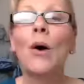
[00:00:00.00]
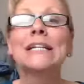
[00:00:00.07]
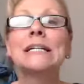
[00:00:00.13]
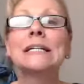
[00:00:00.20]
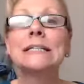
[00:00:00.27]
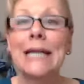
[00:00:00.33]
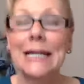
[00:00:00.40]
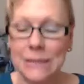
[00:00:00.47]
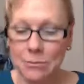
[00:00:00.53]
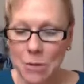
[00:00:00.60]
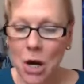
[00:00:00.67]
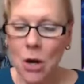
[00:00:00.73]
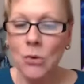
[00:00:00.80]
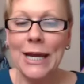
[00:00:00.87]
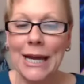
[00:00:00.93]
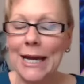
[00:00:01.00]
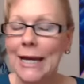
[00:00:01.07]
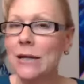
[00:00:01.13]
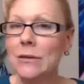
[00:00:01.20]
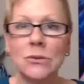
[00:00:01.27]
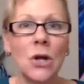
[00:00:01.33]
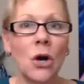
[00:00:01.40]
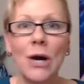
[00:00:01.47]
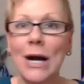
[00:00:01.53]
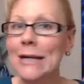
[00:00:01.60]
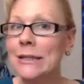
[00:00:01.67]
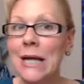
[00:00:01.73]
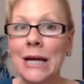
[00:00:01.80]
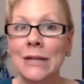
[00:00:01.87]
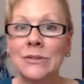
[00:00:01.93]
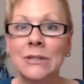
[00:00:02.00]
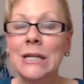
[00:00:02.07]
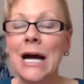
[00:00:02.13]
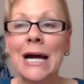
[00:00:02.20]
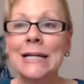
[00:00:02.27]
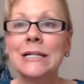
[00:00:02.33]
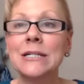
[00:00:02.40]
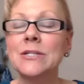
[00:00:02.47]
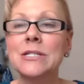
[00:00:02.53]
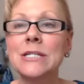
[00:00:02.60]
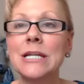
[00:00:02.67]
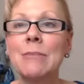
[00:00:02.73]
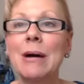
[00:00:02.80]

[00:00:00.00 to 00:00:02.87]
didn't get them. Okay, no, I didn't see them.